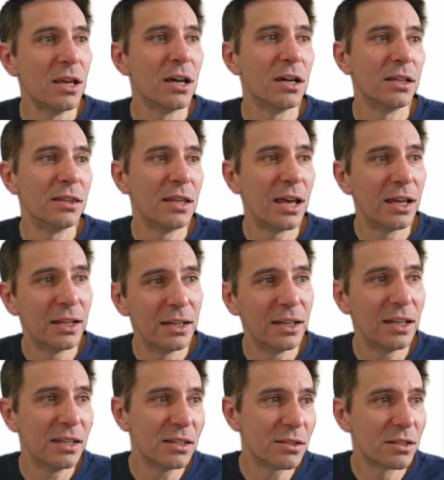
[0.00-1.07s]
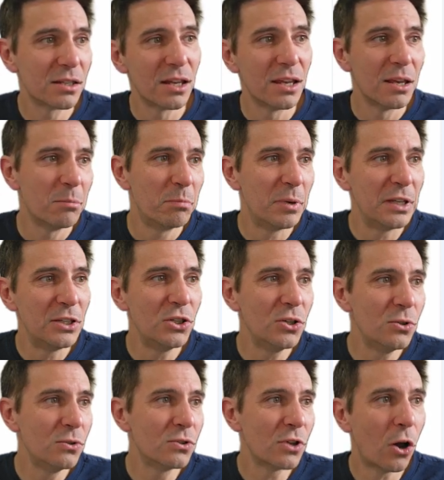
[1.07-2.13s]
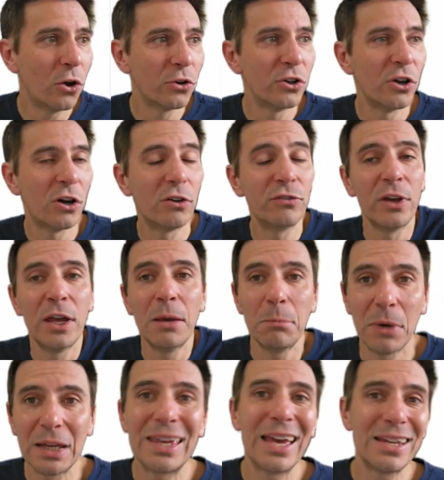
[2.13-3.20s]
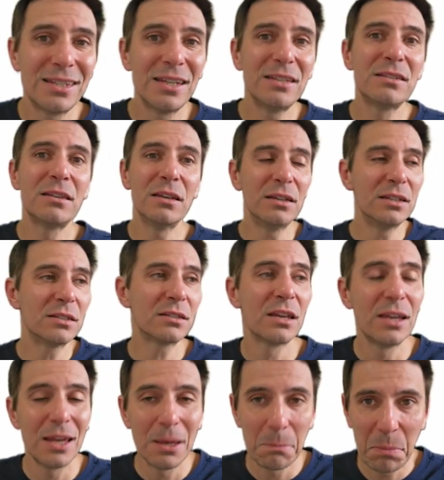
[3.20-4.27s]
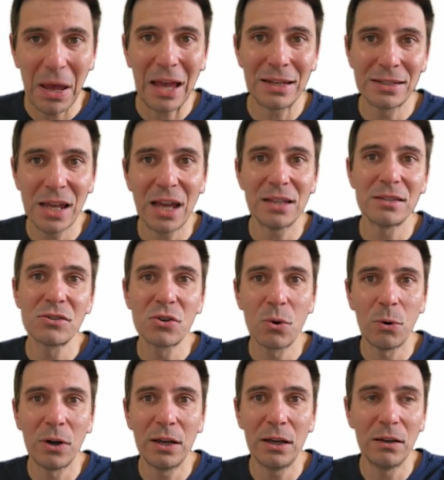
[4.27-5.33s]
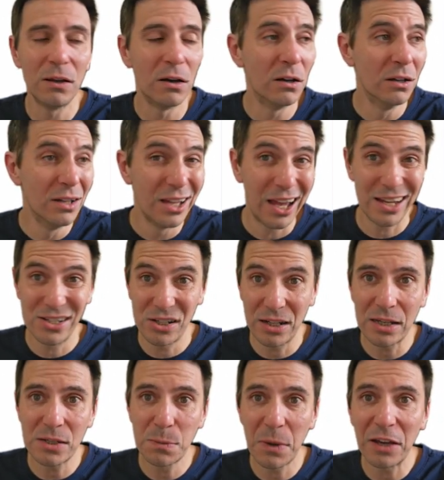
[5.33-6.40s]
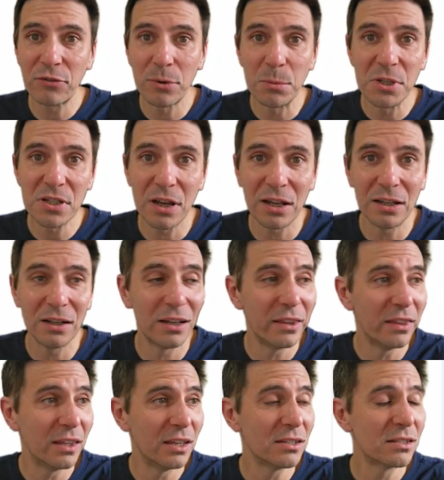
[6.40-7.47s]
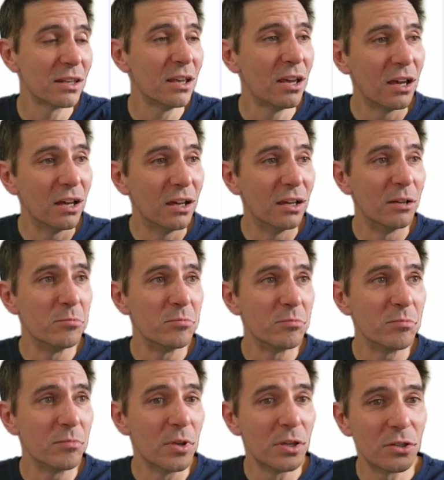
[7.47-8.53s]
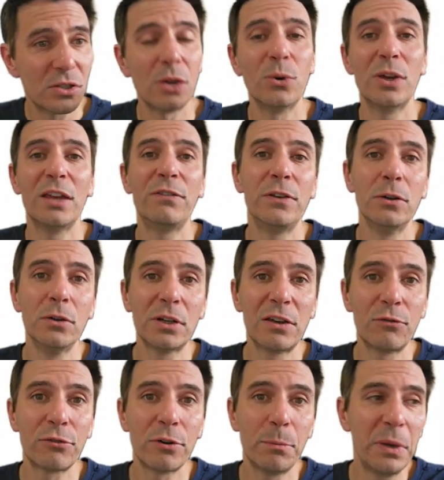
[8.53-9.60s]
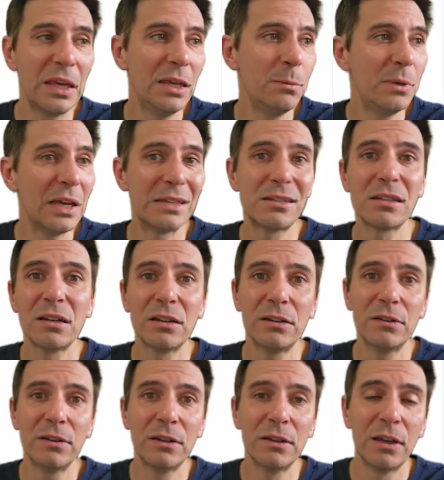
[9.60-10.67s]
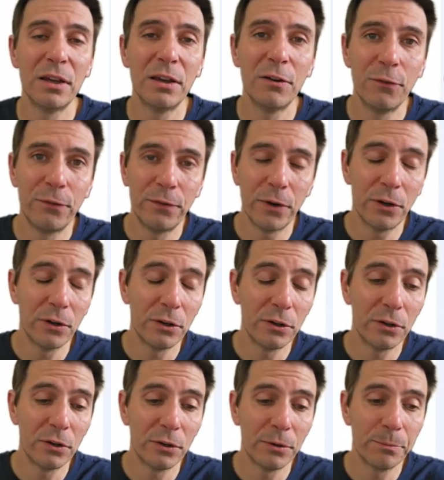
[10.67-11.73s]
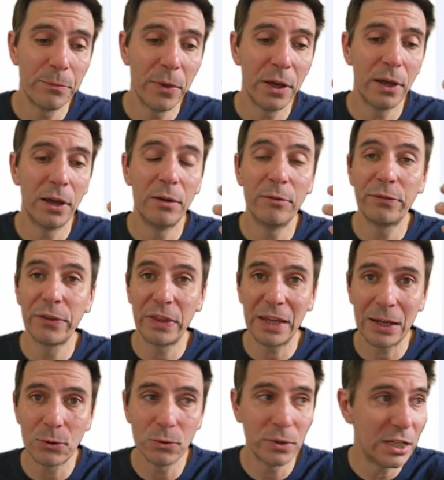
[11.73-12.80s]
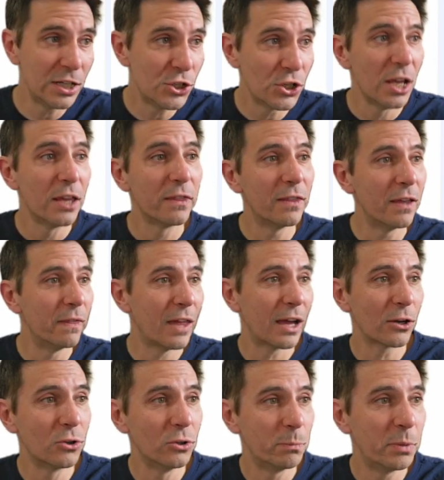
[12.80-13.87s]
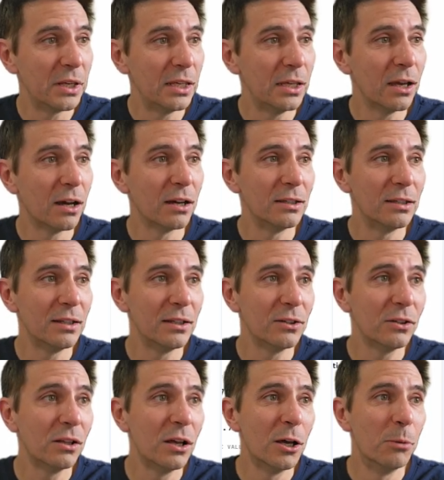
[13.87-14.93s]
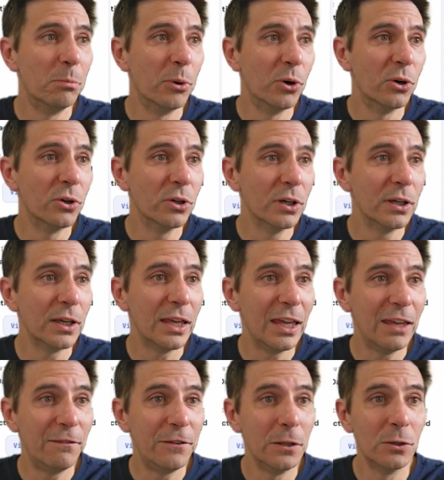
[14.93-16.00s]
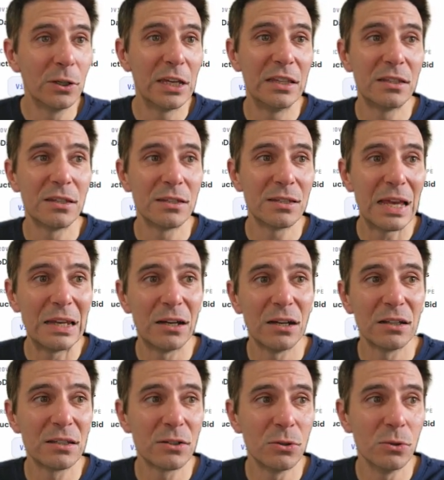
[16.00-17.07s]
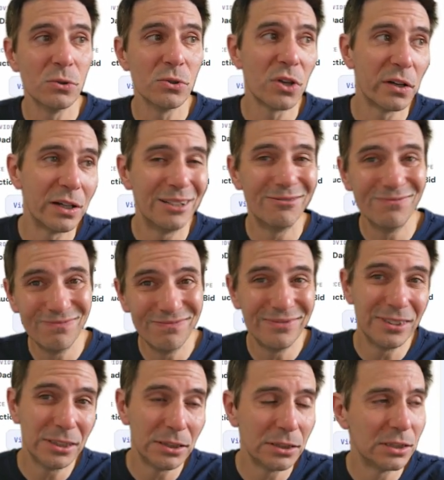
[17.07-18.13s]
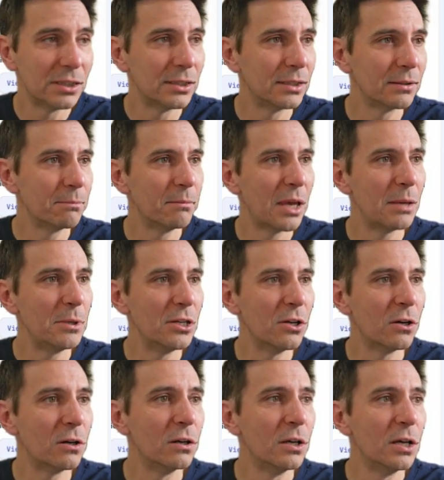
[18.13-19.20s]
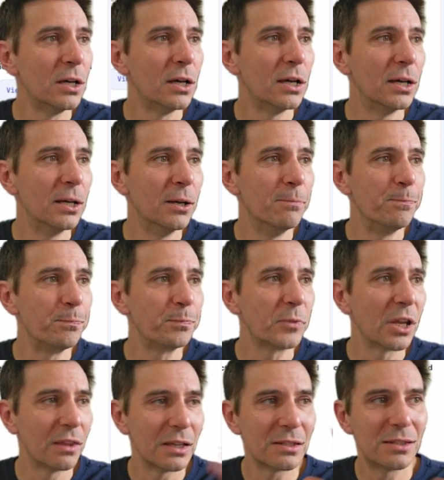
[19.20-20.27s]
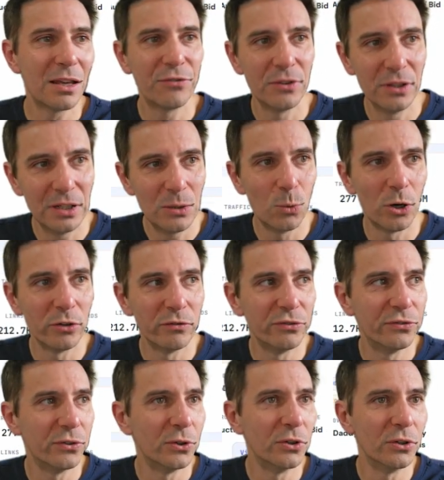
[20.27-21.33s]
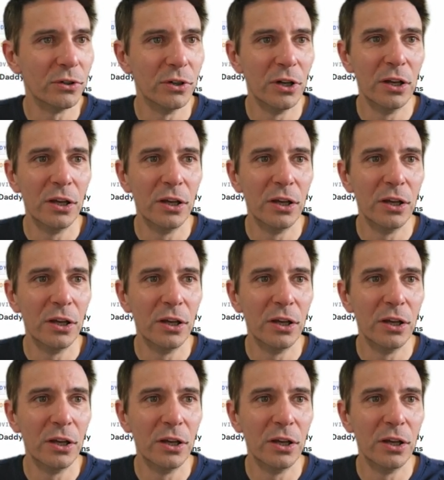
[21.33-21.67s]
and then it's been used on and off. My guess is that it's passed hands quite a lot, as you'd expect from a site like this. So if you're looking for a PBN site for the adult niche, then that could be ideal. But if you're looking to sell articles on it, maybe not. That's definitely one for